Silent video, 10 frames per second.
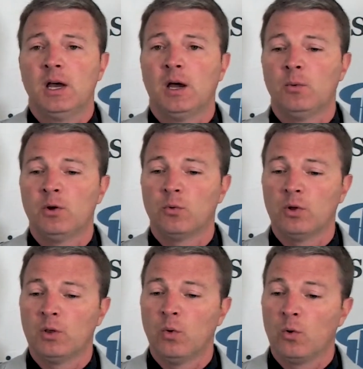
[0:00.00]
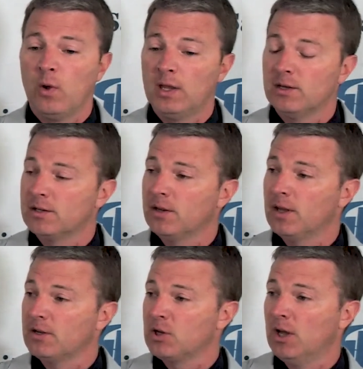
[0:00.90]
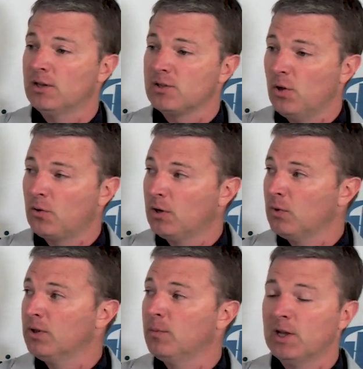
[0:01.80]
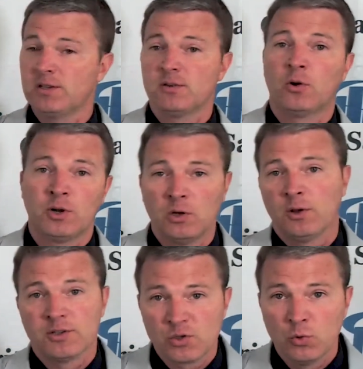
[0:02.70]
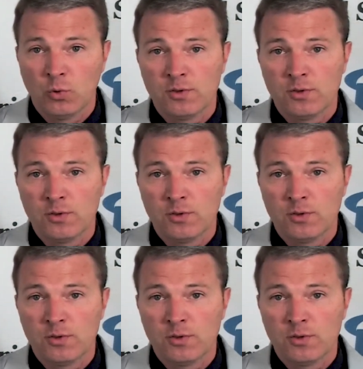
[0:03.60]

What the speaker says: We don't really want to wait until that child has already ridden the bus, already gone to school.